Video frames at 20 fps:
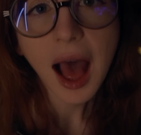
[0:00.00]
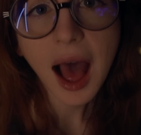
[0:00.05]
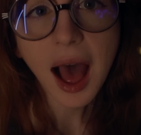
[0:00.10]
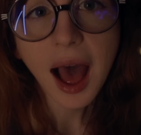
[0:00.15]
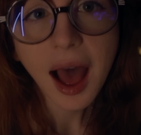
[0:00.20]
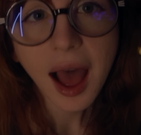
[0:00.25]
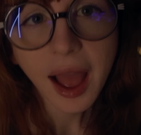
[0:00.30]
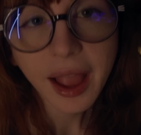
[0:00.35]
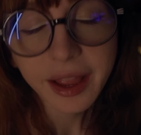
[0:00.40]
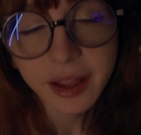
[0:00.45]

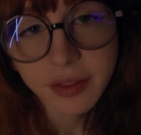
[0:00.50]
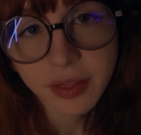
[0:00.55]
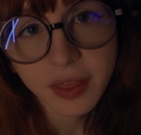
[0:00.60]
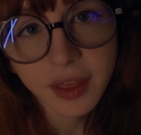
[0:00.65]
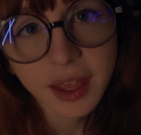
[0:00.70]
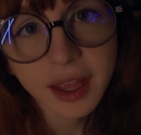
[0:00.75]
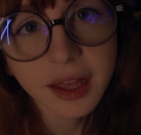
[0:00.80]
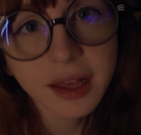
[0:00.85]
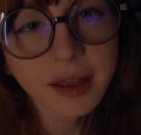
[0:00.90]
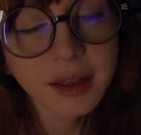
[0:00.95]
I
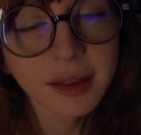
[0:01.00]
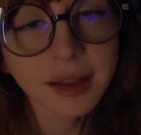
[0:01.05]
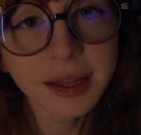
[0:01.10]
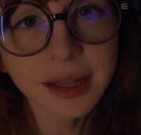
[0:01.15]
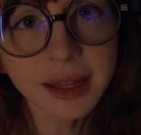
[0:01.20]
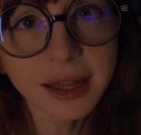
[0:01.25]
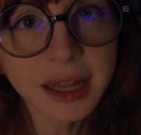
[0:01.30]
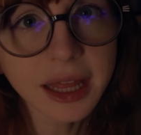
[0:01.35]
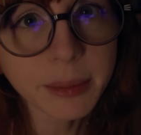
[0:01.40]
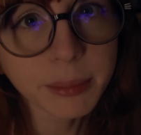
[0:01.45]
think
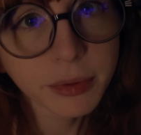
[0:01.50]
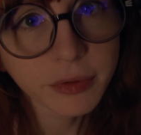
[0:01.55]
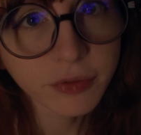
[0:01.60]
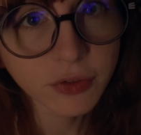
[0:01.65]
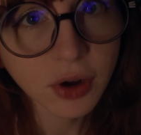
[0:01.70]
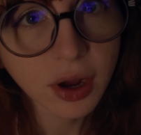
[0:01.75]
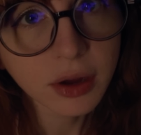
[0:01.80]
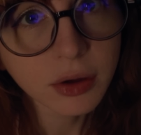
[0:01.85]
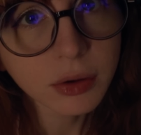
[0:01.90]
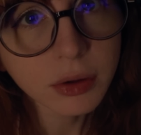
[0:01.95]
lip
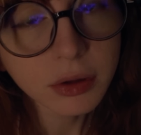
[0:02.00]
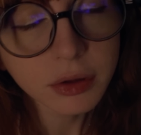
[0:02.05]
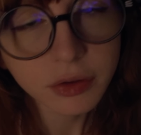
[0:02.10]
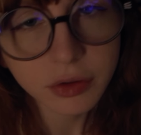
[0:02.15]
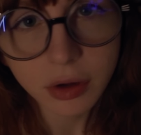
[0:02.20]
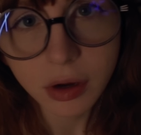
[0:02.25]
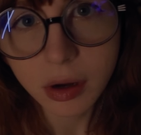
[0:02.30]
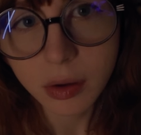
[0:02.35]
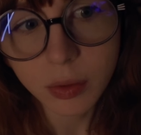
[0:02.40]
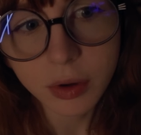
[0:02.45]

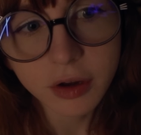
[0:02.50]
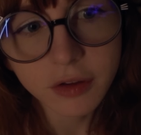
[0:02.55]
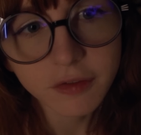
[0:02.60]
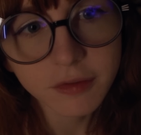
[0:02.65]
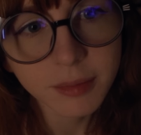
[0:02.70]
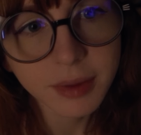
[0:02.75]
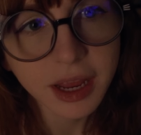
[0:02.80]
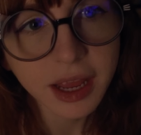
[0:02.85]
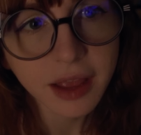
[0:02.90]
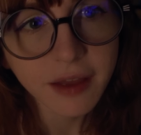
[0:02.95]
freckles are one
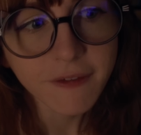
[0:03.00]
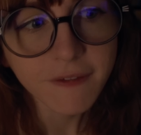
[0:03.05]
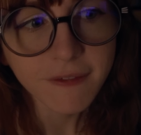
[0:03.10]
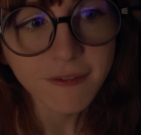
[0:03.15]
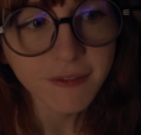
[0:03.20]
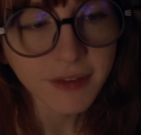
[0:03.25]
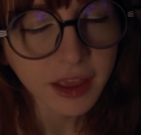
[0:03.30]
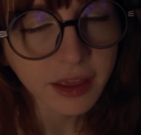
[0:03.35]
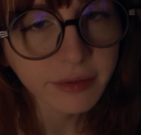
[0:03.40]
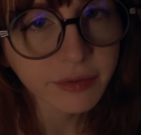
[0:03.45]
of my
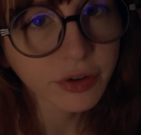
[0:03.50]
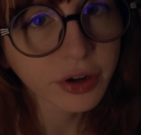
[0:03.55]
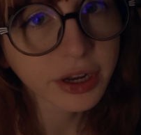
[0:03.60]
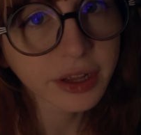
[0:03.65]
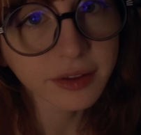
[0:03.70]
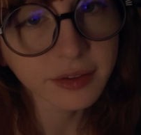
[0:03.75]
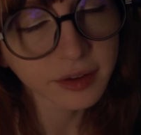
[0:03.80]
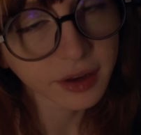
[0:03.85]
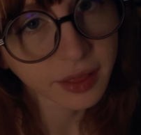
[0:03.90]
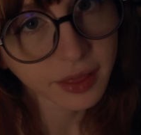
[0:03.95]

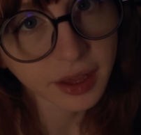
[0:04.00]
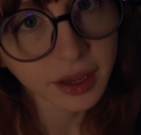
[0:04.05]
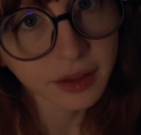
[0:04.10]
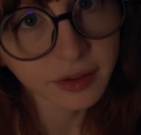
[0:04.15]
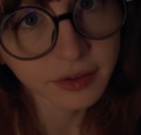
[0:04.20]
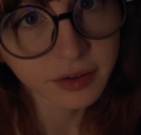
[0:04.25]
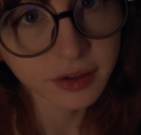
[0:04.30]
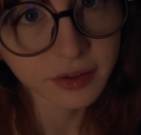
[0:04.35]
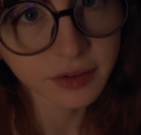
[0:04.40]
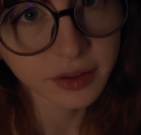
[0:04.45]
favoriteest
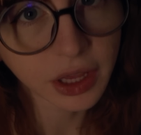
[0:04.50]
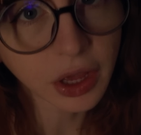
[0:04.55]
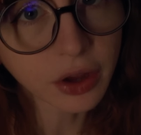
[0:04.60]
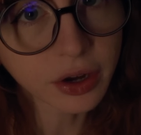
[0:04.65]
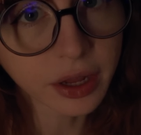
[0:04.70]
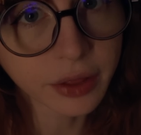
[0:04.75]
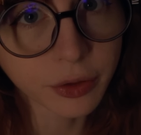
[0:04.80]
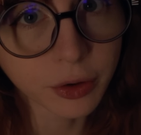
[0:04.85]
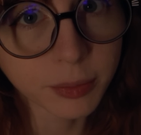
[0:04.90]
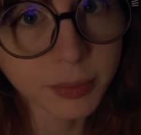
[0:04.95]
things to see on
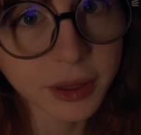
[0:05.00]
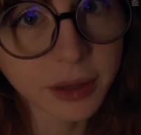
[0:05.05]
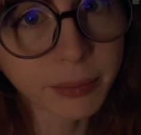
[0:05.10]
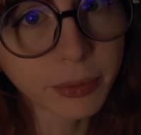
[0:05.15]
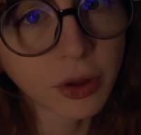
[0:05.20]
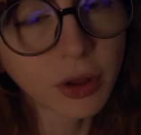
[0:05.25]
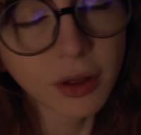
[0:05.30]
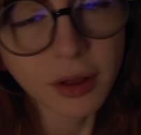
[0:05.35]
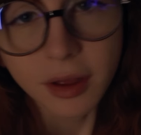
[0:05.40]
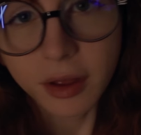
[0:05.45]
other
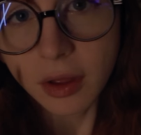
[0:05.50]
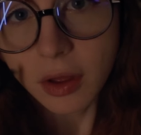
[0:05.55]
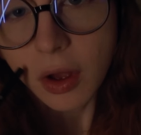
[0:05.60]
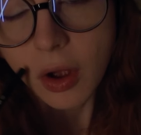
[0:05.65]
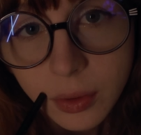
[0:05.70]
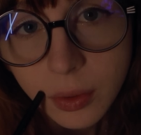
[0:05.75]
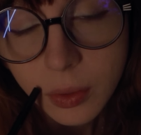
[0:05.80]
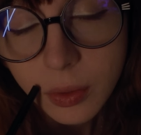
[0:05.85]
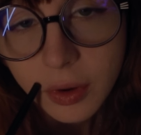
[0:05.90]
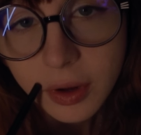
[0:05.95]
people.
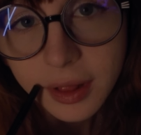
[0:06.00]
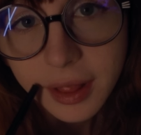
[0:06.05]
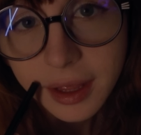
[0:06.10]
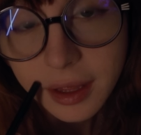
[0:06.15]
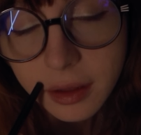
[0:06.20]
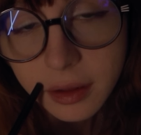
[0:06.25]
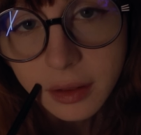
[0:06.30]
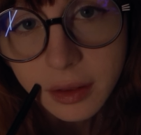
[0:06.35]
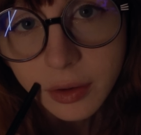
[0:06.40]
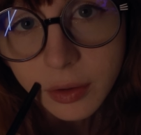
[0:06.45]
Or
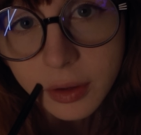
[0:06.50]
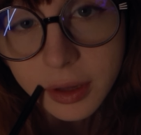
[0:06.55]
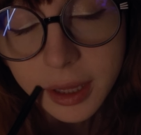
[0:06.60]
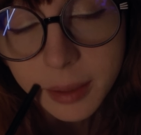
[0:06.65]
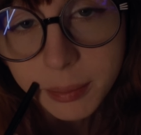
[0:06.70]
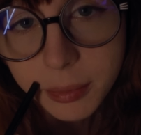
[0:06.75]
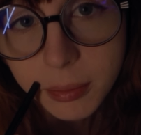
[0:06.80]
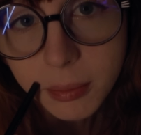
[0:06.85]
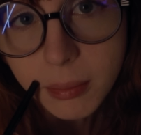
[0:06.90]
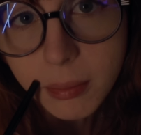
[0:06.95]
like a little
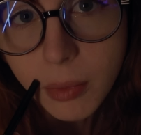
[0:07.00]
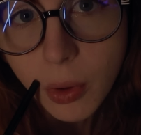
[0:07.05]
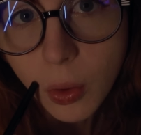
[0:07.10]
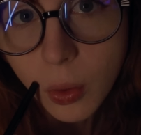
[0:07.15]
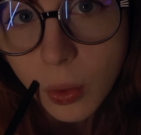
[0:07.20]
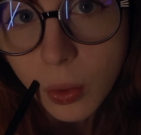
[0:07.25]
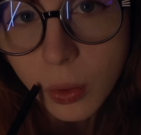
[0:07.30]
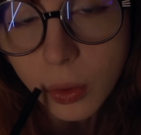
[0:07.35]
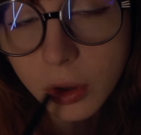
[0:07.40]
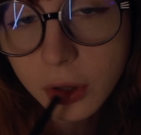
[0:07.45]
lip
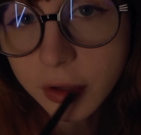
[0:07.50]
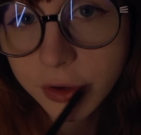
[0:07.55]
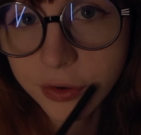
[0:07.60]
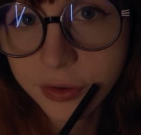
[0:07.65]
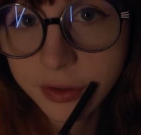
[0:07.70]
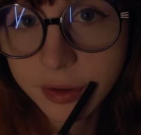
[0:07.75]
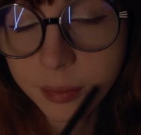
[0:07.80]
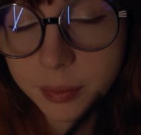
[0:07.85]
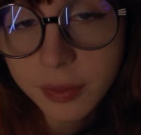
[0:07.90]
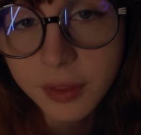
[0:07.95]
mole or
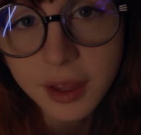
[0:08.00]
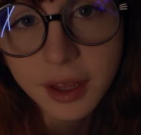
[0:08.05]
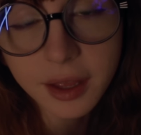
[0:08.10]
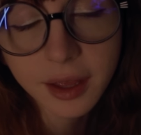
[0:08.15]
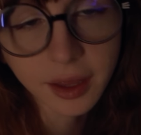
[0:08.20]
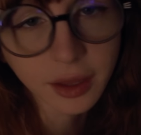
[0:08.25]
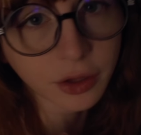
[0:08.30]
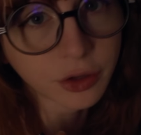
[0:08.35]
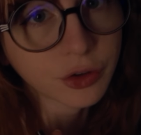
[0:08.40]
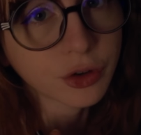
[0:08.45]
something.
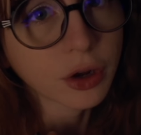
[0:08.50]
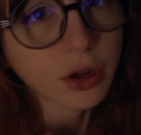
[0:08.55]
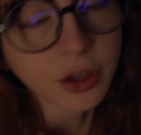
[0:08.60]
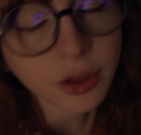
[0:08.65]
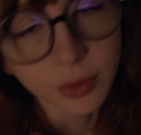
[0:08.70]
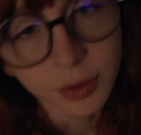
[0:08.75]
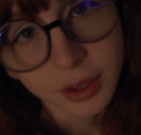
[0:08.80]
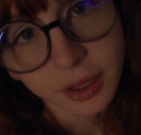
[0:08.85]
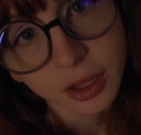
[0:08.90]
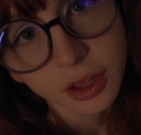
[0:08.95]
I could draw
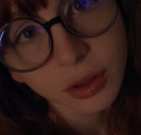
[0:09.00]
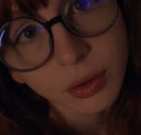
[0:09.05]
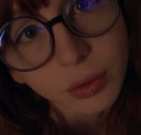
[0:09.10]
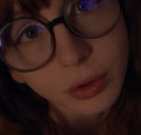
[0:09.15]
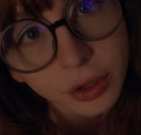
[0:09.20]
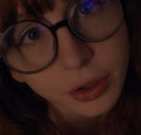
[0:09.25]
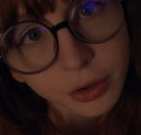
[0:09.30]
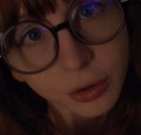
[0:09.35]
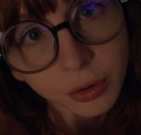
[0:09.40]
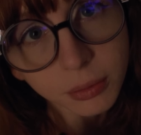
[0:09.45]
you a cute
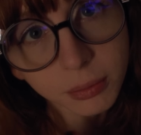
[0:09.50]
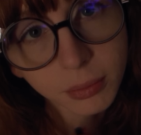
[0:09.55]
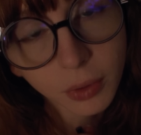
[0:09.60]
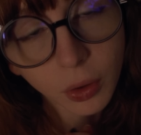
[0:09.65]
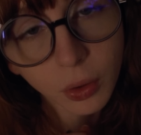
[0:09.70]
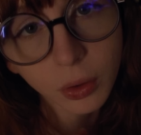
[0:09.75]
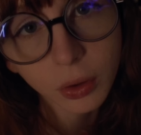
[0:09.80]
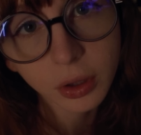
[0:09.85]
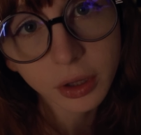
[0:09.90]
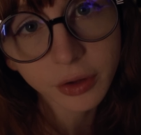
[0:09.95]
little
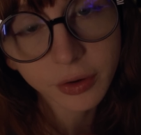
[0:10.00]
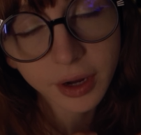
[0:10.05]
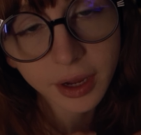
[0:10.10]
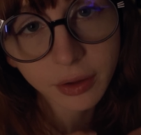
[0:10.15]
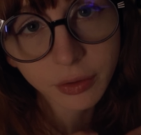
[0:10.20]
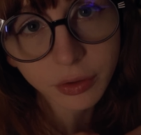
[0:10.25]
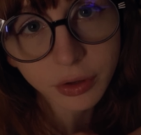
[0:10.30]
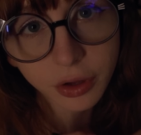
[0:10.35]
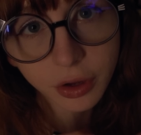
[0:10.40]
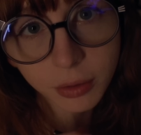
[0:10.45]
mole
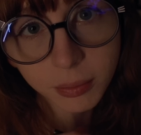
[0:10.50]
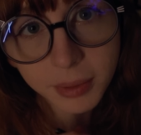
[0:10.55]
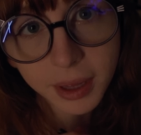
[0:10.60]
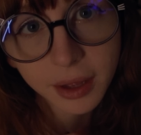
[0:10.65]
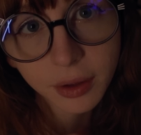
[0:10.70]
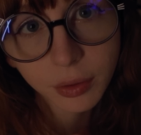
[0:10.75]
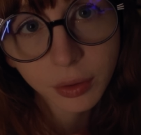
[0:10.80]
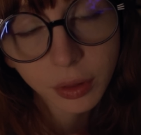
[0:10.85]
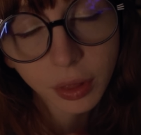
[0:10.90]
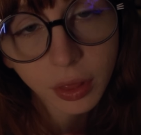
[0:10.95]
around your
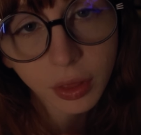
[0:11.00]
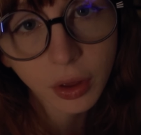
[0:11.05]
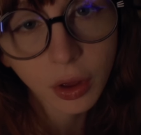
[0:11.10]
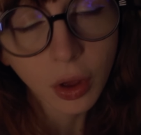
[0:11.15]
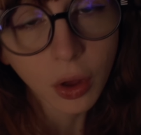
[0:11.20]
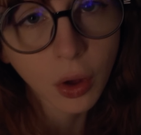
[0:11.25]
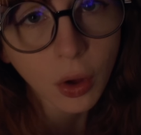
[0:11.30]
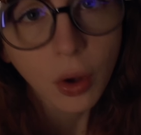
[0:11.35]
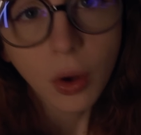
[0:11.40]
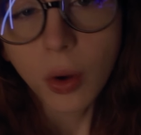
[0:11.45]
mouth.
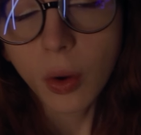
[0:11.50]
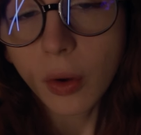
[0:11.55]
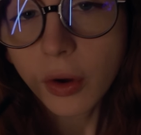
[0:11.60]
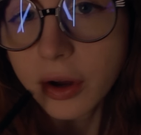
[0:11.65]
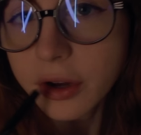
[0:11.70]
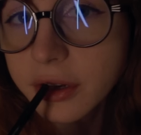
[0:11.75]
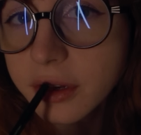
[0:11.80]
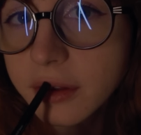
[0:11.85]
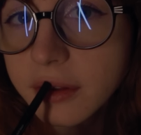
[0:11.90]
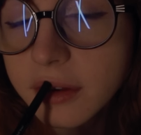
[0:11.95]

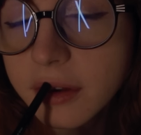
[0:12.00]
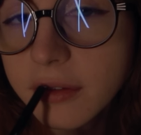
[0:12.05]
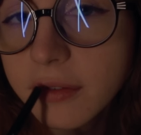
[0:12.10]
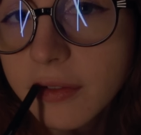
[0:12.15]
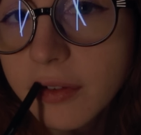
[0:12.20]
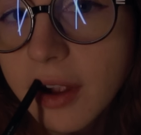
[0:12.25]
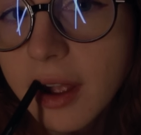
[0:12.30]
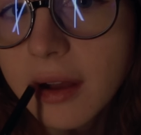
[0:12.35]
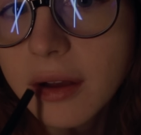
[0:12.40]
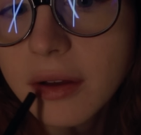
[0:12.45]
Or just a
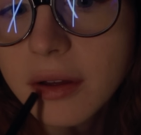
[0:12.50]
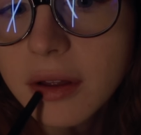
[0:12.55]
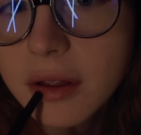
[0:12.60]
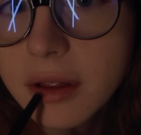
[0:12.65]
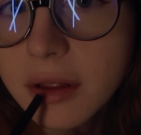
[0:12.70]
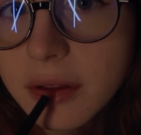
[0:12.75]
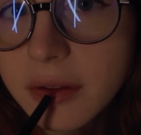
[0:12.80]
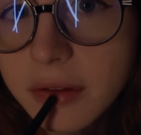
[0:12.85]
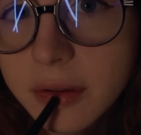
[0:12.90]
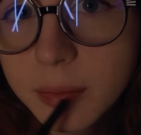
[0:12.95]

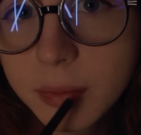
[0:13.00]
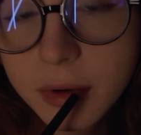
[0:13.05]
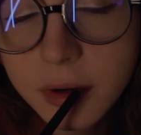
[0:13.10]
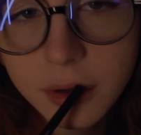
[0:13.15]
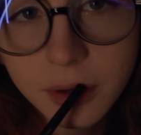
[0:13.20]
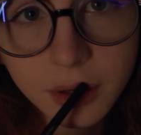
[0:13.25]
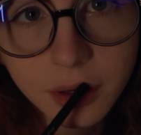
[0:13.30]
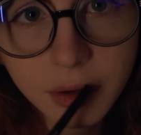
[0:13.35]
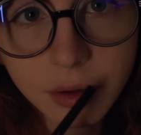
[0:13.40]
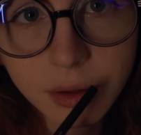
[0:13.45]
freckle somewhere
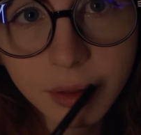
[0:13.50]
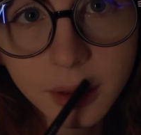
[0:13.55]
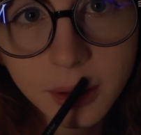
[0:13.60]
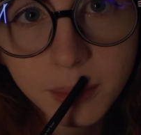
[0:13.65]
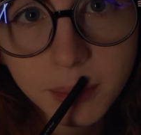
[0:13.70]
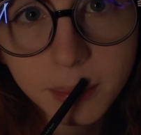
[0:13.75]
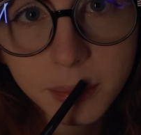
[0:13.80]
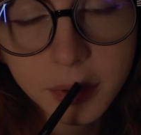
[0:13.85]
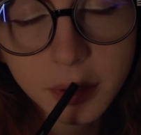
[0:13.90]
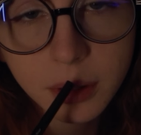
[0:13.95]
on your
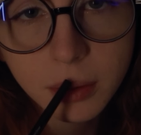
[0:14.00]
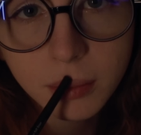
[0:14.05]
lip.